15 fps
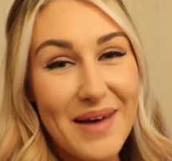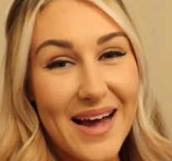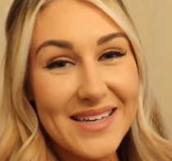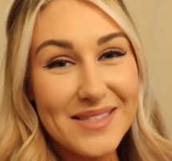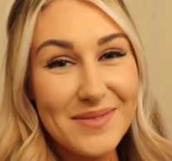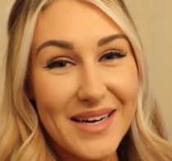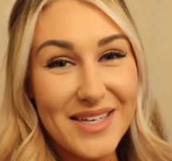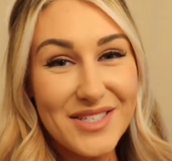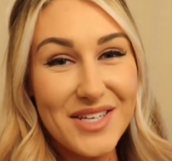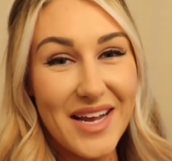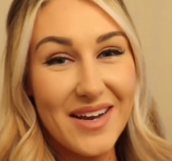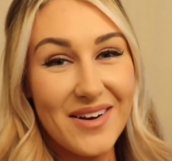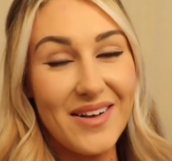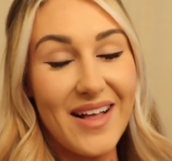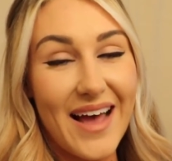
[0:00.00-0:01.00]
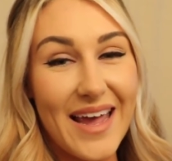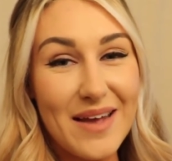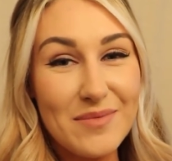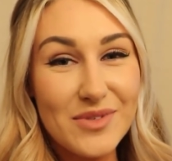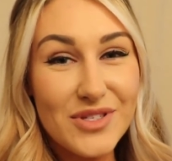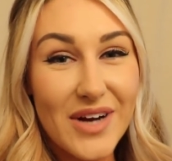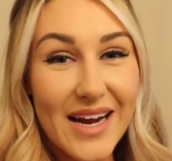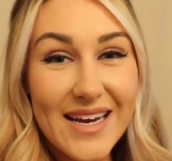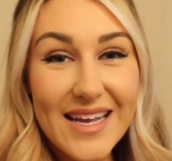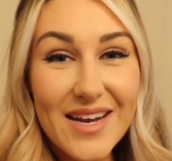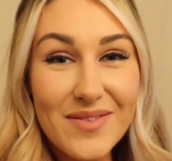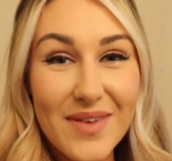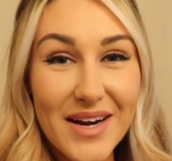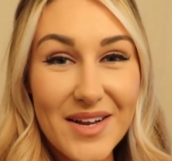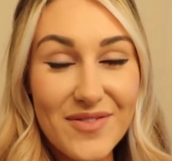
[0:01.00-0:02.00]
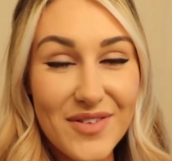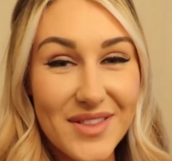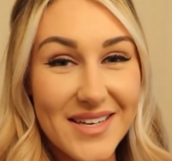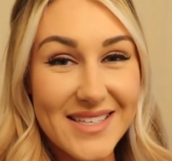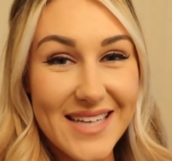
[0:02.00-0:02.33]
back to my channel. I am trying to get ready for the